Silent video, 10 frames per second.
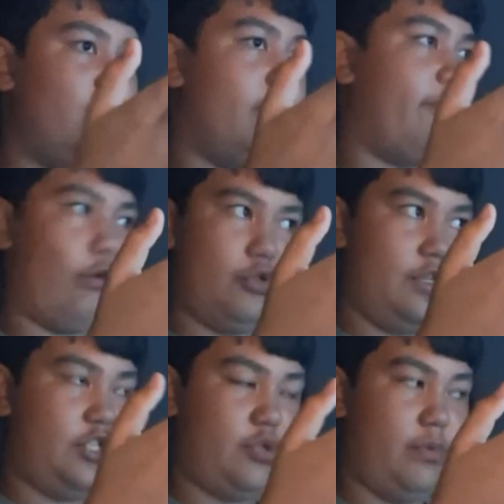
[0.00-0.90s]

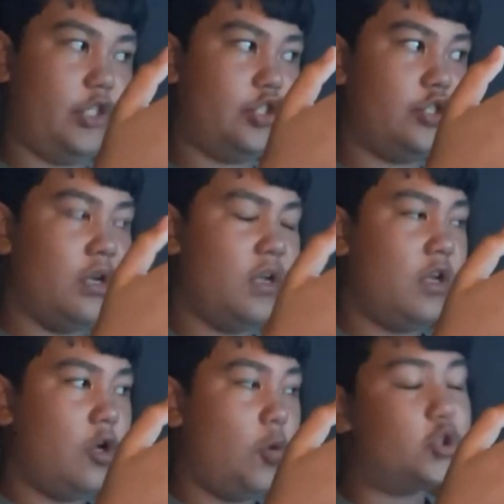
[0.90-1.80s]
University switch,
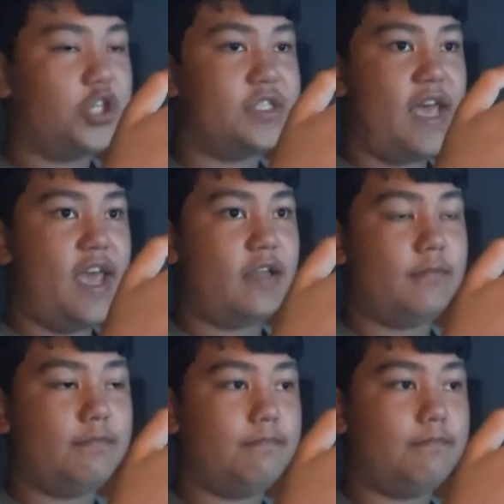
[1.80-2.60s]
which is a